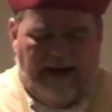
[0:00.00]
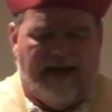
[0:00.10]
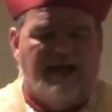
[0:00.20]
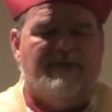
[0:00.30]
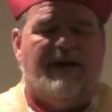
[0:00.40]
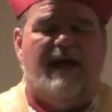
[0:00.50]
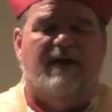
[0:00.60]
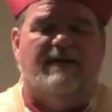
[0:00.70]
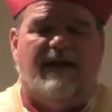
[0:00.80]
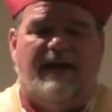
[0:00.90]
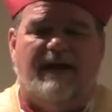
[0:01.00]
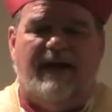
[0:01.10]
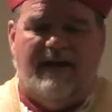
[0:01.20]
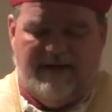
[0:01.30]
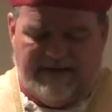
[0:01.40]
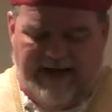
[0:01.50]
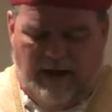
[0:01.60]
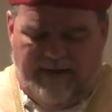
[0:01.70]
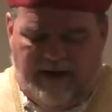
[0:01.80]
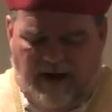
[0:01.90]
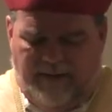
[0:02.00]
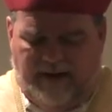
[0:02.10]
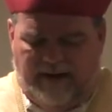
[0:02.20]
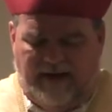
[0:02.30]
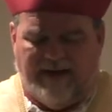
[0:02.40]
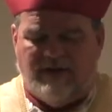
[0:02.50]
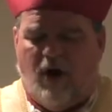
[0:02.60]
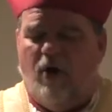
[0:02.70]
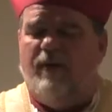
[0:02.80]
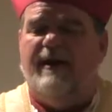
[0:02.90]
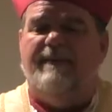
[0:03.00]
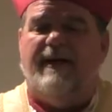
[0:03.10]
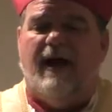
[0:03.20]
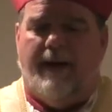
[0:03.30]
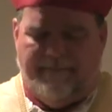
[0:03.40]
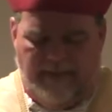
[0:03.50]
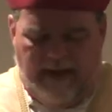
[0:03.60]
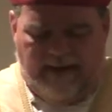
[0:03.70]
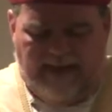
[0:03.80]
it has been inundated, and it is now becoming, and has already become,